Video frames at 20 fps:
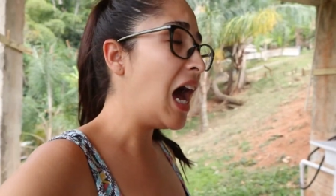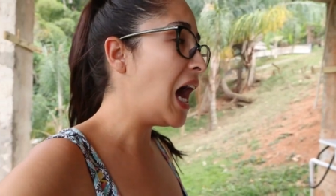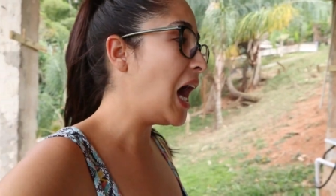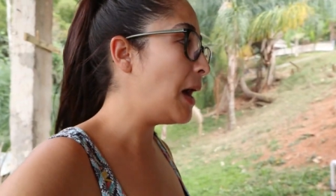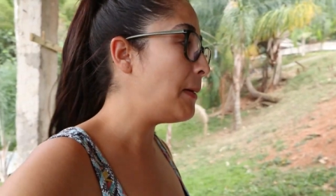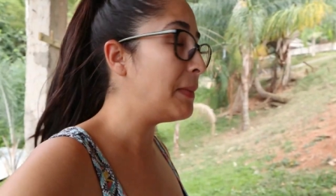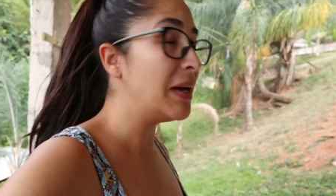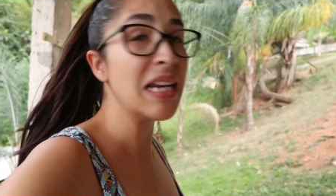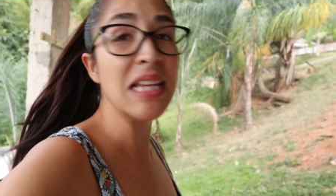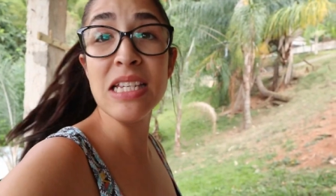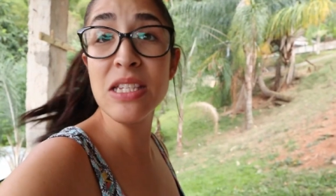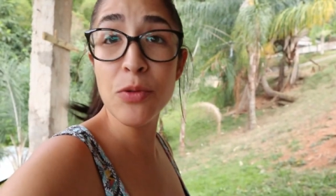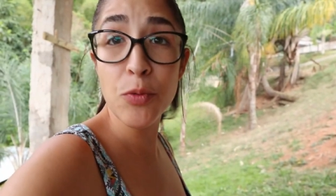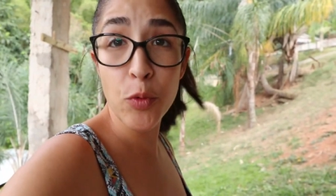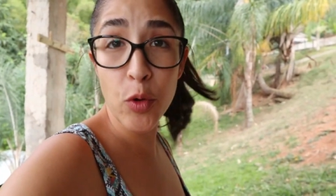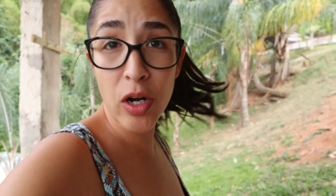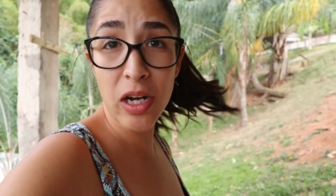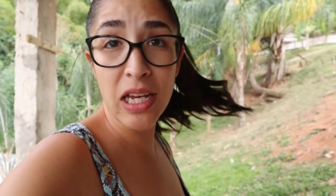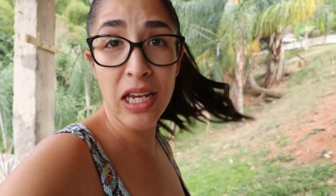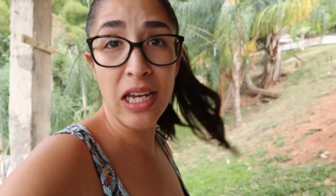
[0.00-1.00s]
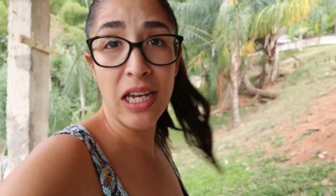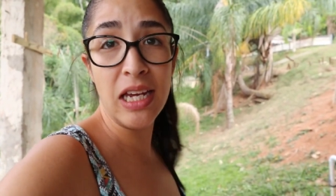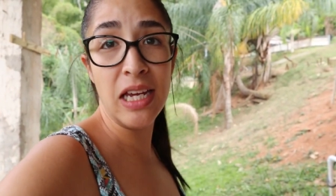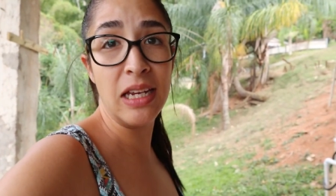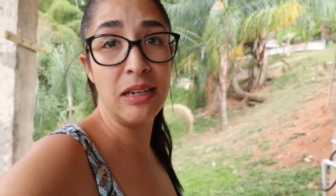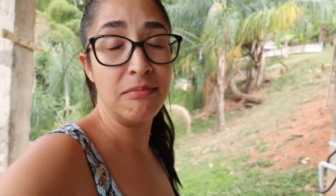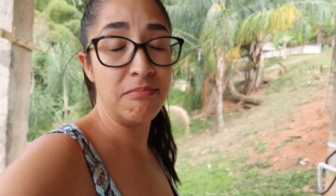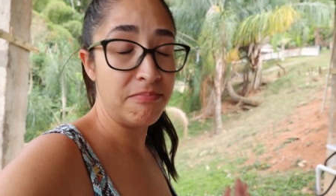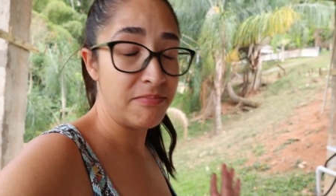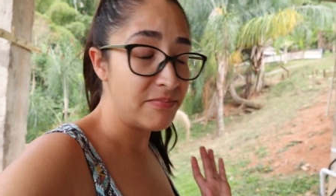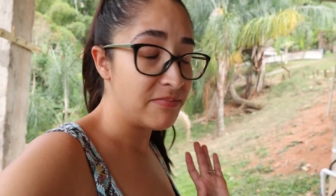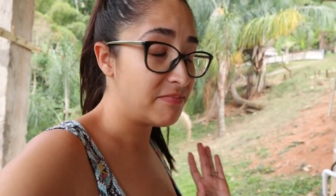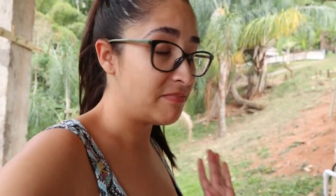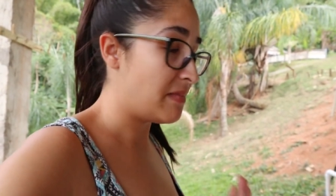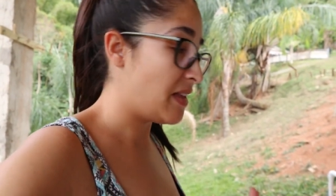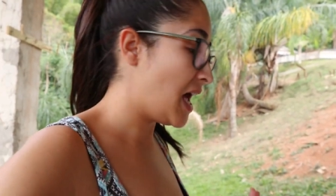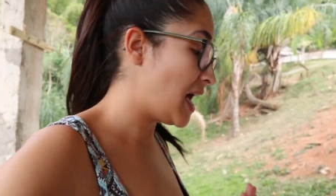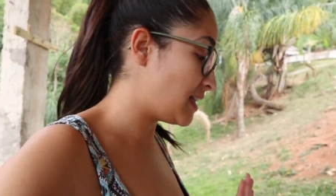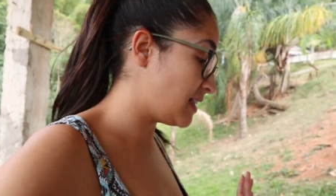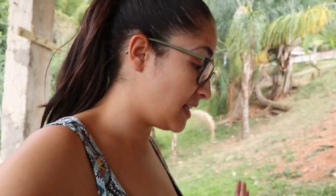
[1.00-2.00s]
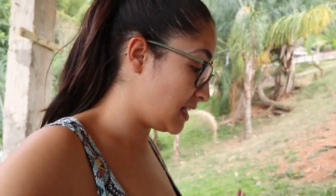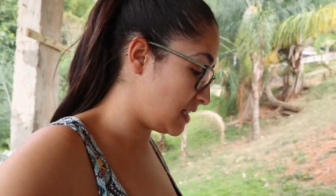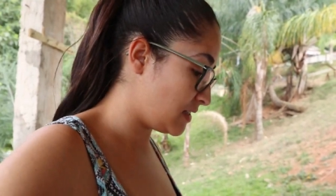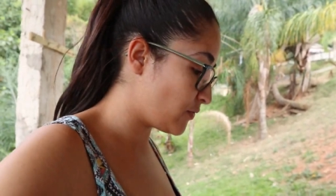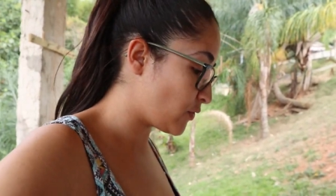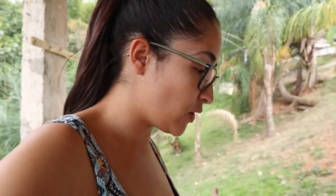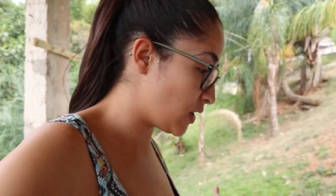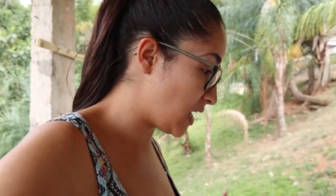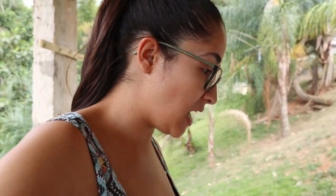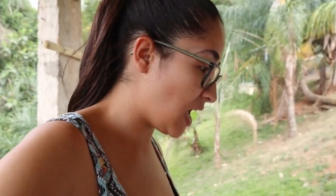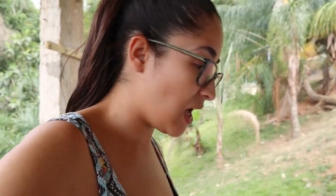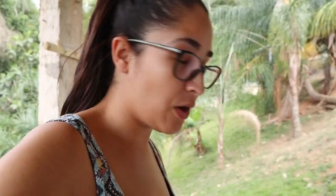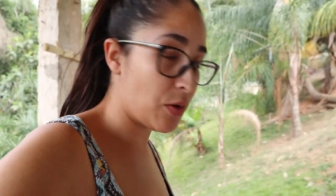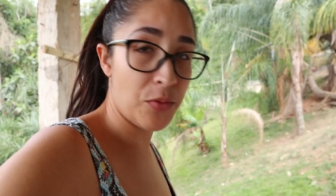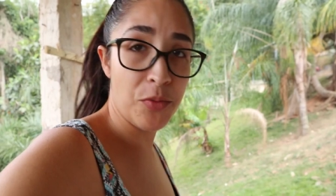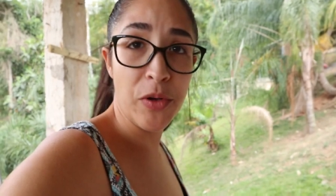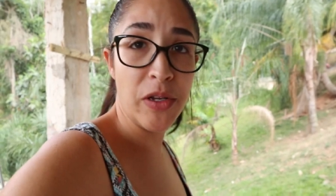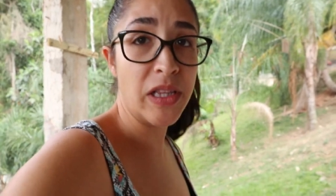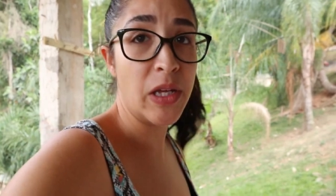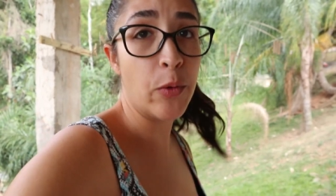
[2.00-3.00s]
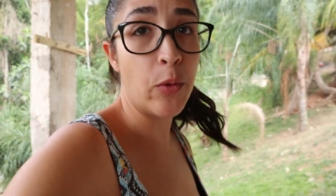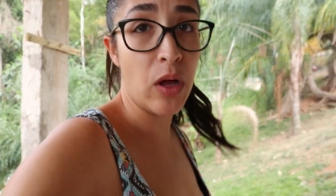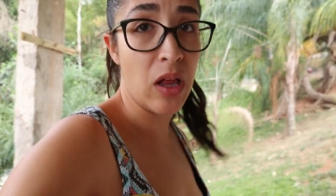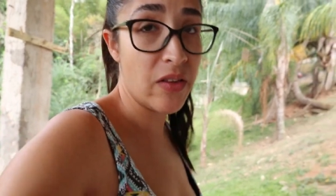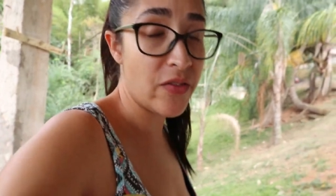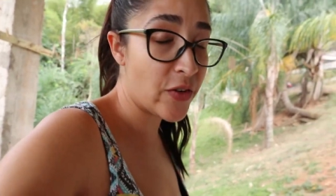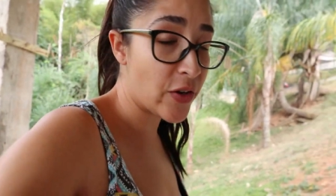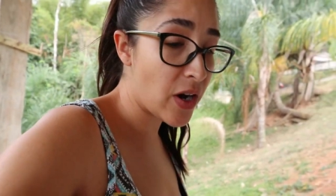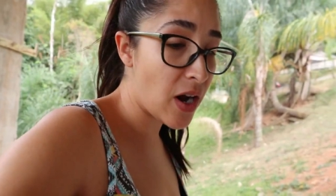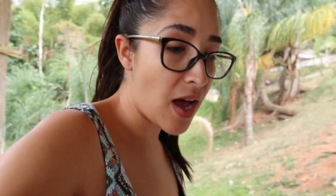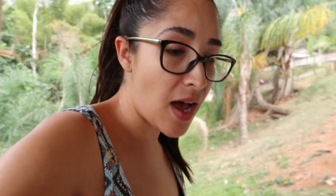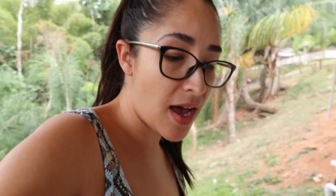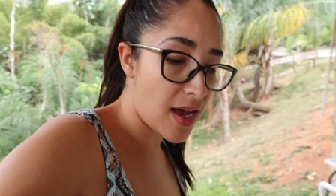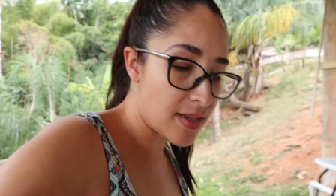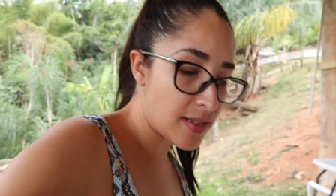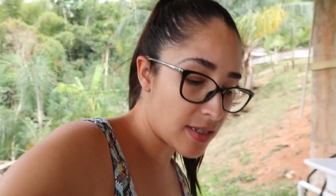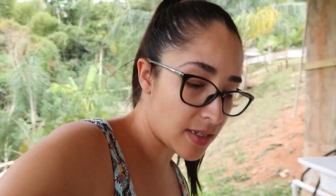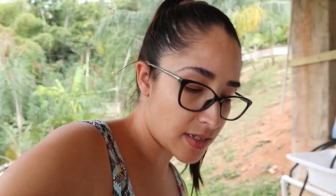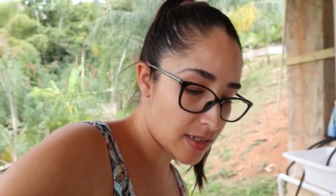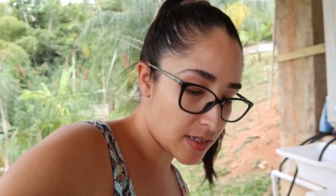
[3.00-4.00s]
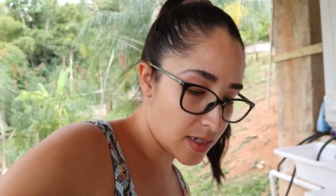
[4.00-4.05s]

um, and it's working at least for now really well for us